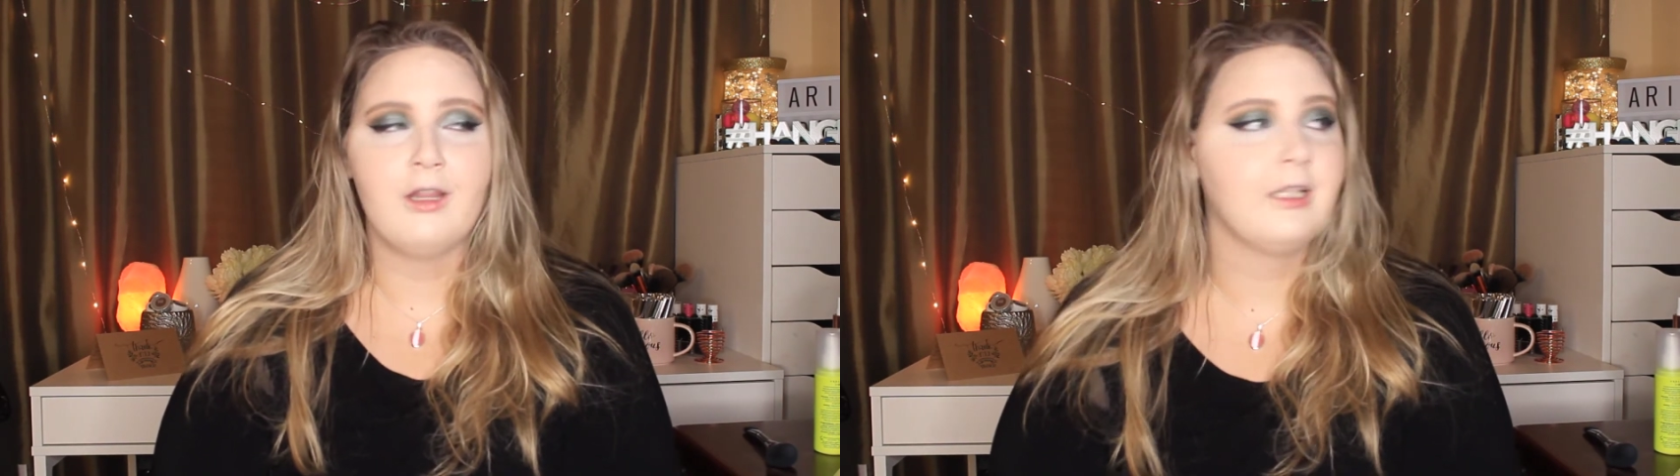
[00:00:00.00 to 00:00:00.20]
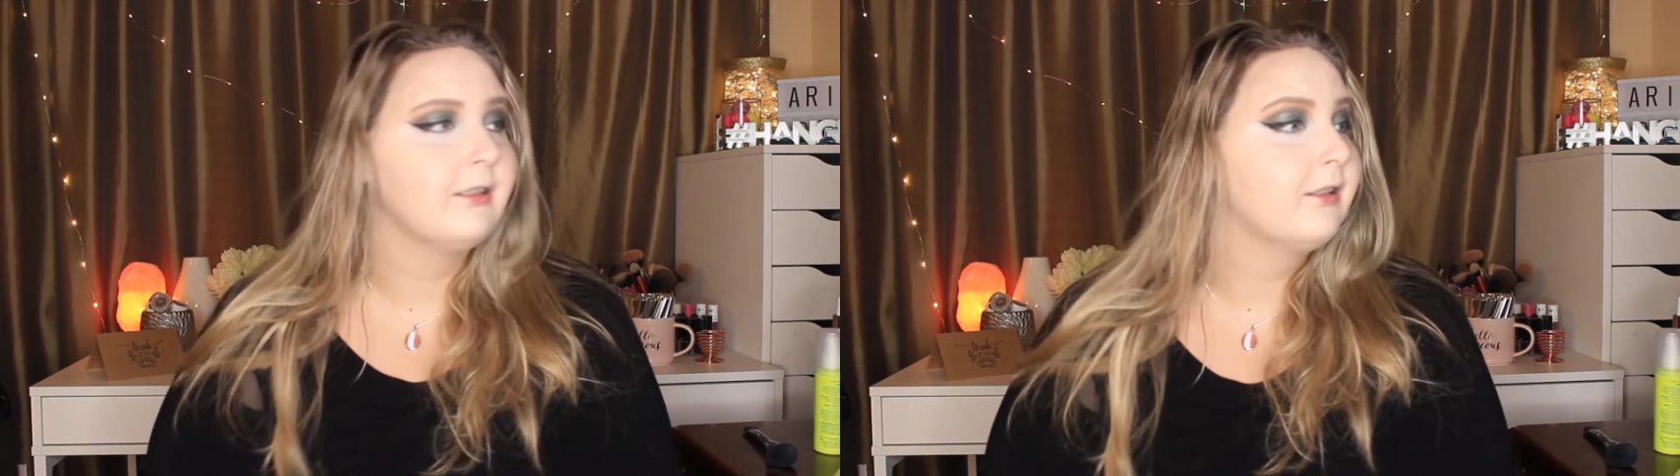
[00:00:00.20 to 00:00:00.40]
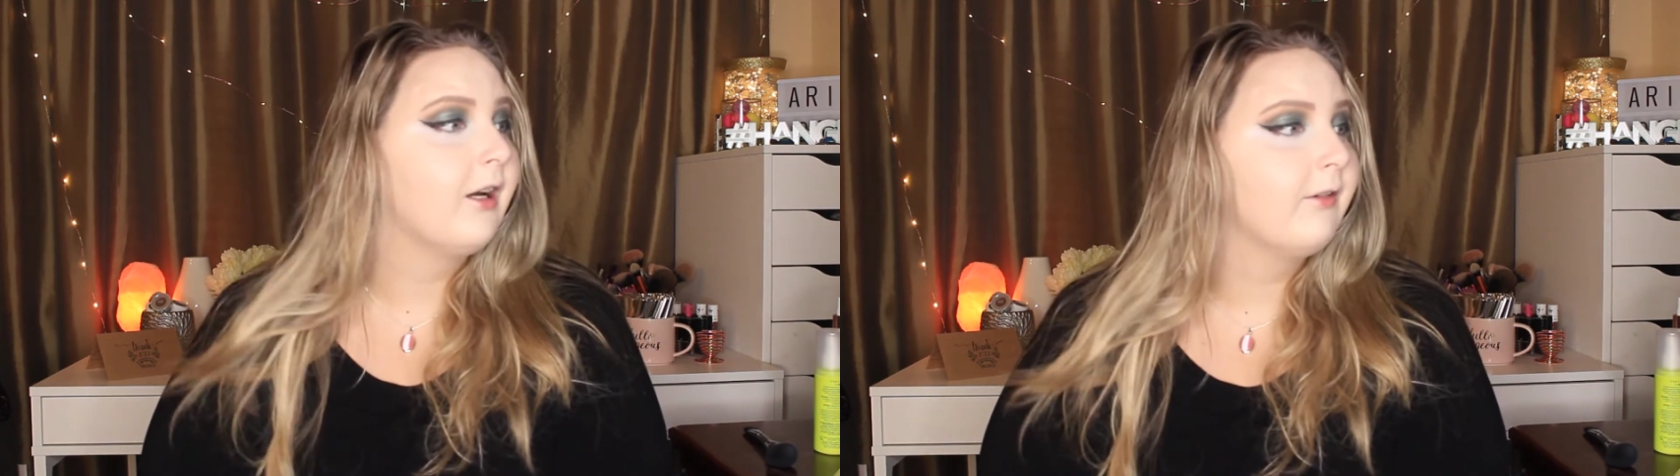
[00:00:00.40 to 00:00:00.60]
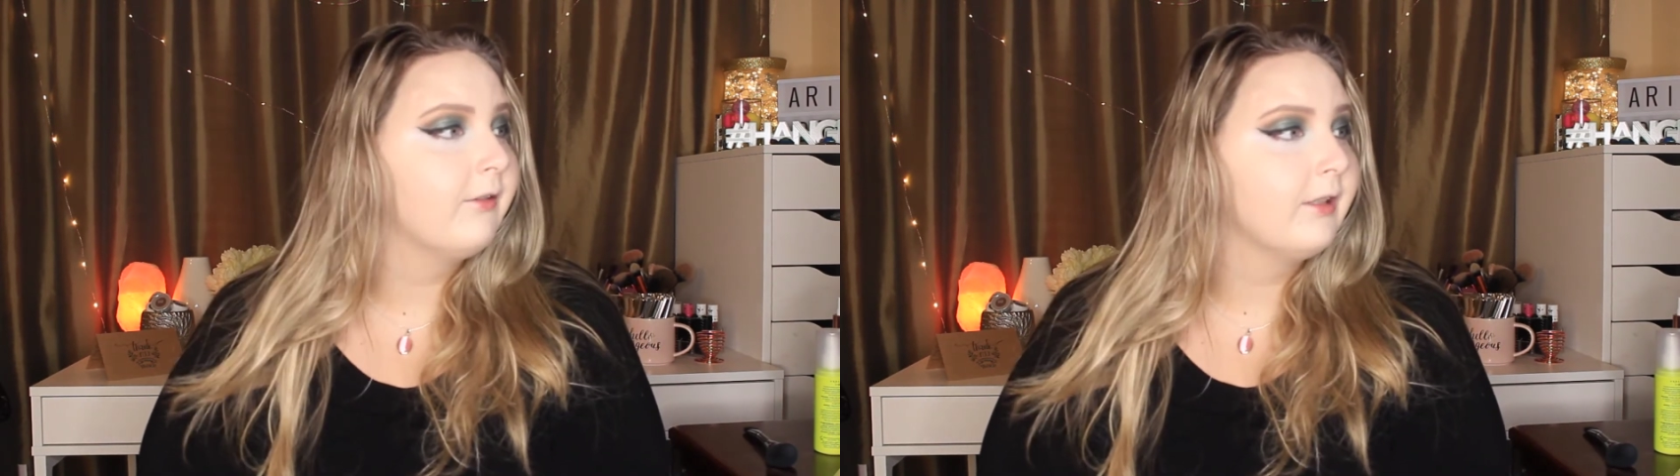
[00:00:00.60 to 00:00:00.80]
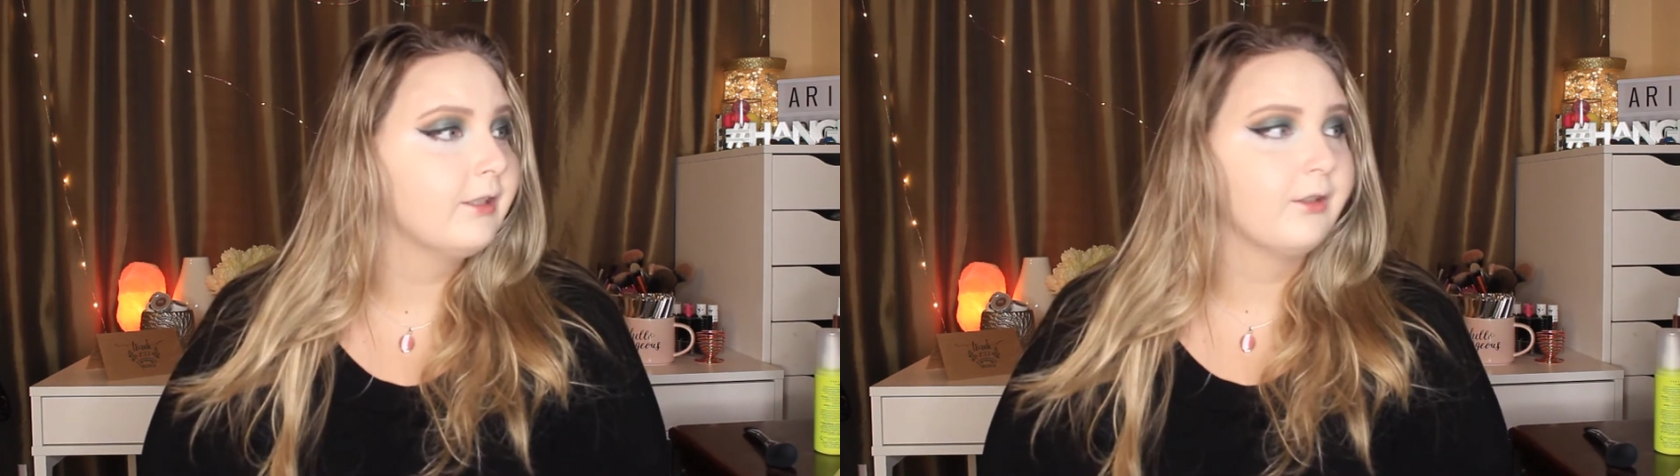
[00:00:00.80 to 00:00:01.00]
this
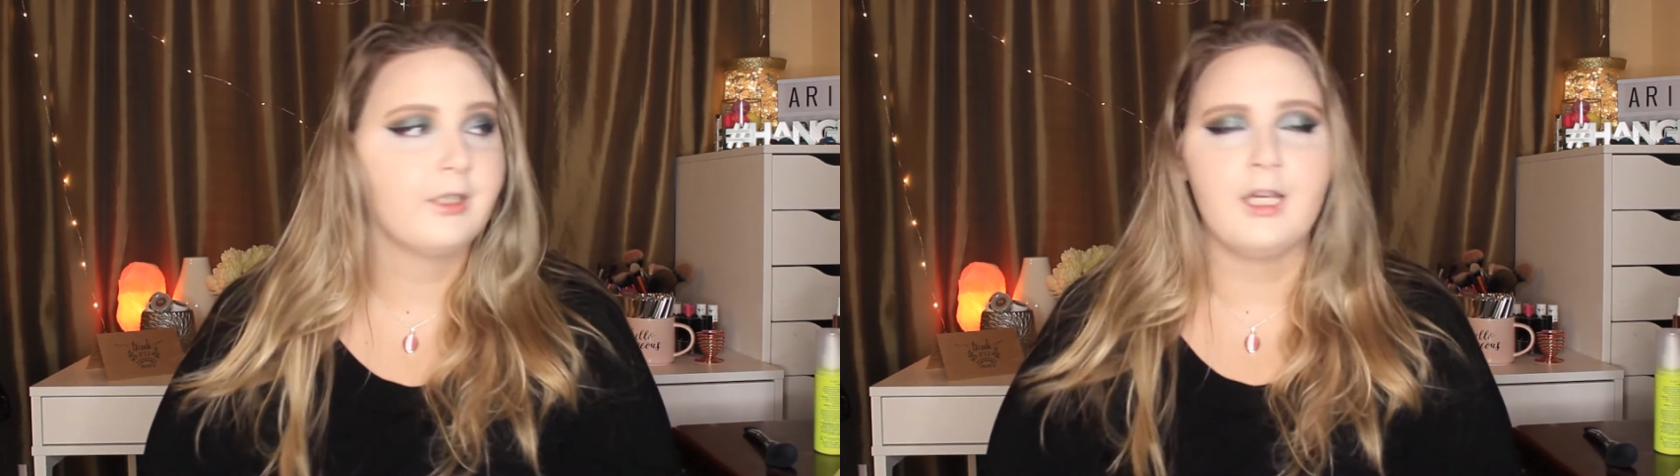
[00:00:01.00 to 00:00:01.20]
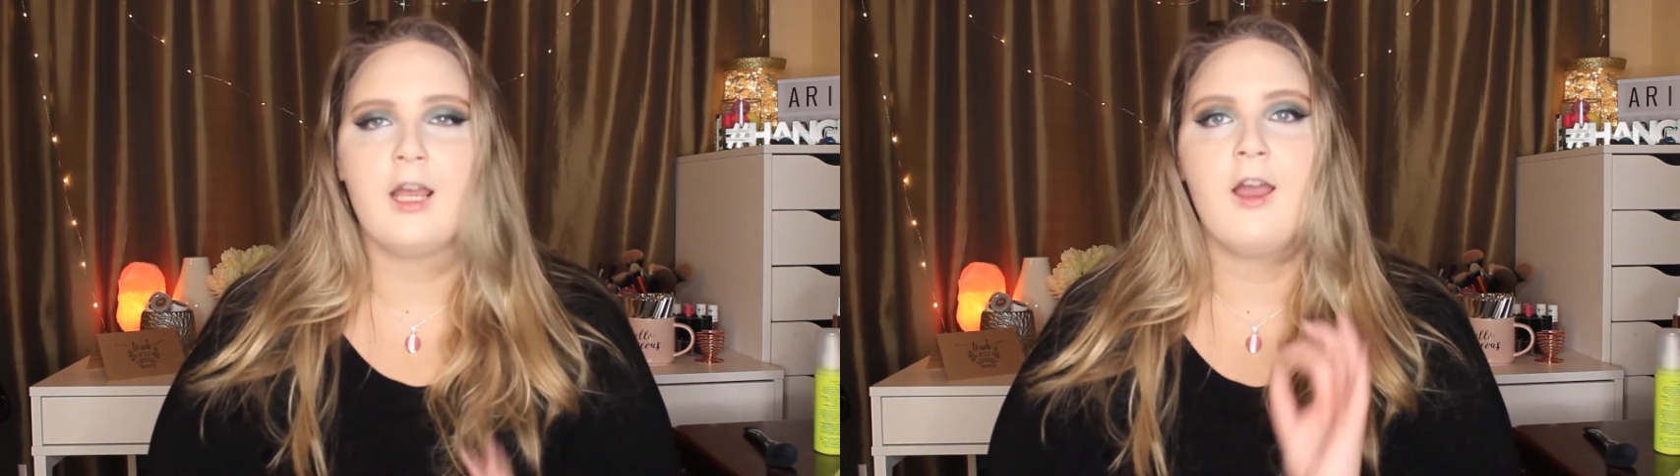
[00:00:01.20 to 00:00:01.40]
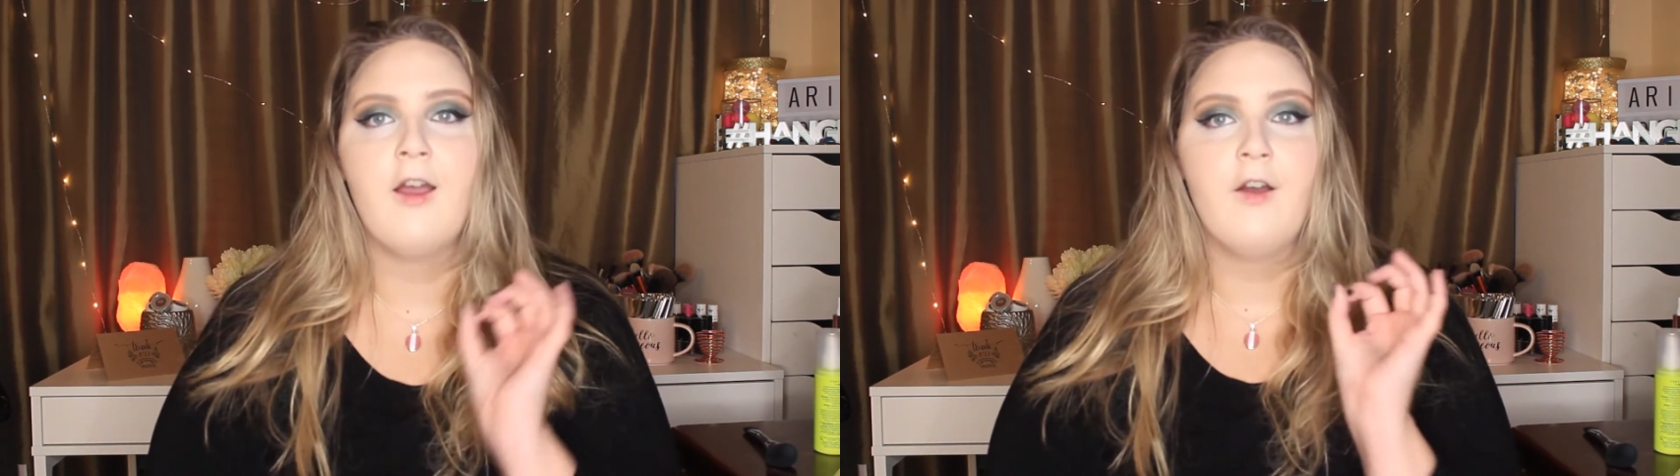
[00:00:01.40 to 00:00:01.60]
stuff is looking